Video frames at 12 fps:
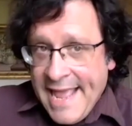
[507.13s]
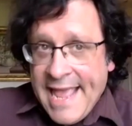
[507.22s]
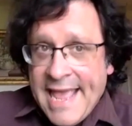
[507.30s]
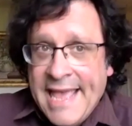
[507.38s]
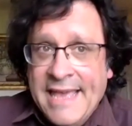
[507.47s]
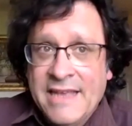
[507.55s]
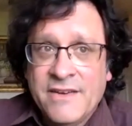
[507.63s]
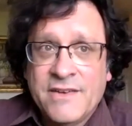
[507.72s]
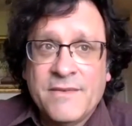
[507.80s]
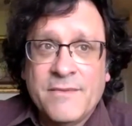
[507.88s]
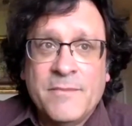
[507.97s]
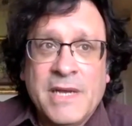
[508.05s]
And
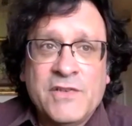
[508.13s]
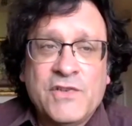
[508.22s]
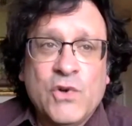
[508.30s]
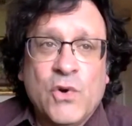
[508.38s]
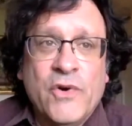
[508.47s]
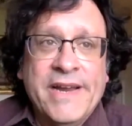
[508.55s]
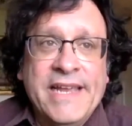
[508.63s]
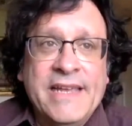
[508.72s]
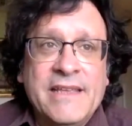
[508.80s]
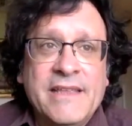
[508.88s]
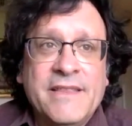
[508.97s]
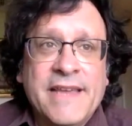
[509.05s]
my
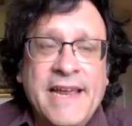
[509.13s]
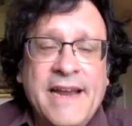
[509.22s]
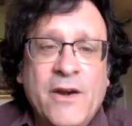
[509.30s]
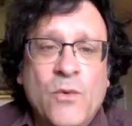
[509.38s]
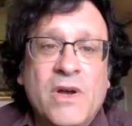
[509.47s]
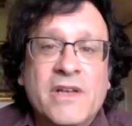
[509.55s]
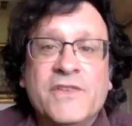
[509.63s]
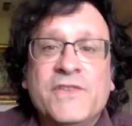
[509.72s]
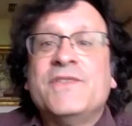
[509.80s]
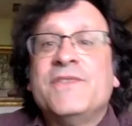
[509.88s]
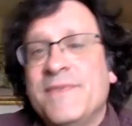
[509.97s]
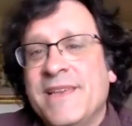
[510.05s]
story there
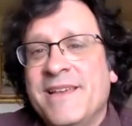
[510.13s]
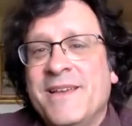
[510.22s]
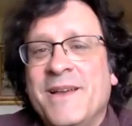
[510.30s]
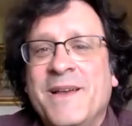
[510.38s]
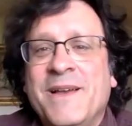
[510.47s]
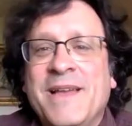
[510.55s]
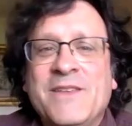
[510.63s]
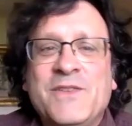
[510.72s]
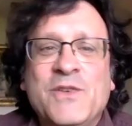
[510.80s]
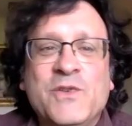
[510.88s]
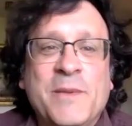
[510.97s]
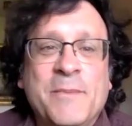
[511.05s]
was, as
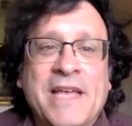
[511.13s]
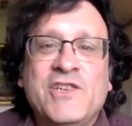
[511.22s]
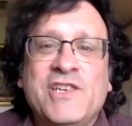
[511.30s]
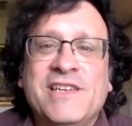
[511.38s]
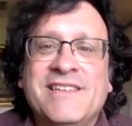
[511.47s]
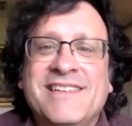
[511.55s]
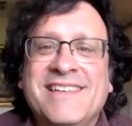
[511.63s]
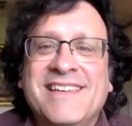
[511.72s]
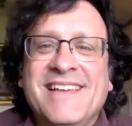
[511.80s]
Susie mentioned,